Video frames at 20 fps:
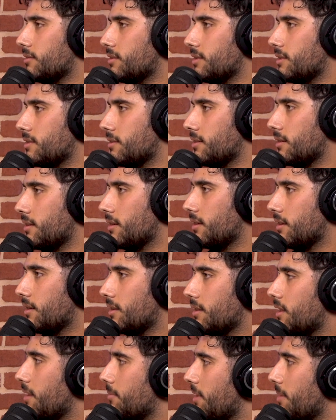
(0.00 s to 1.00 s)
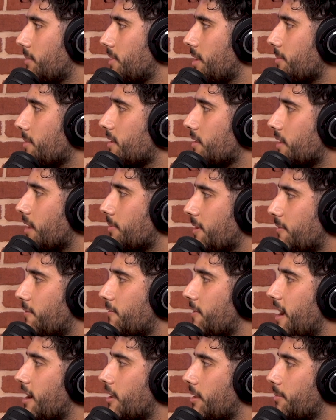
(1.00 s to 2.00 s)
just let me
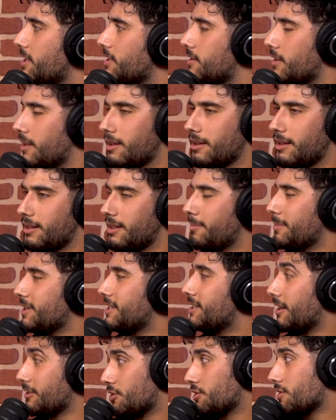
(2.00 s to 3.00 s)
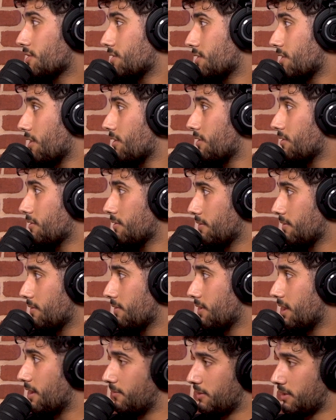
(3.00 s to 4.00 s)
fail, let me touch the stove,
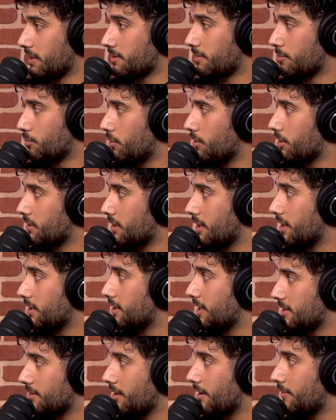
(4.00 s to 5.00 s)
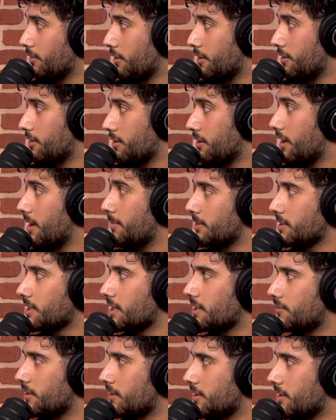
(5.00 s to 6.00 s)
and if it doesn't work, then at least I've learned and I believed it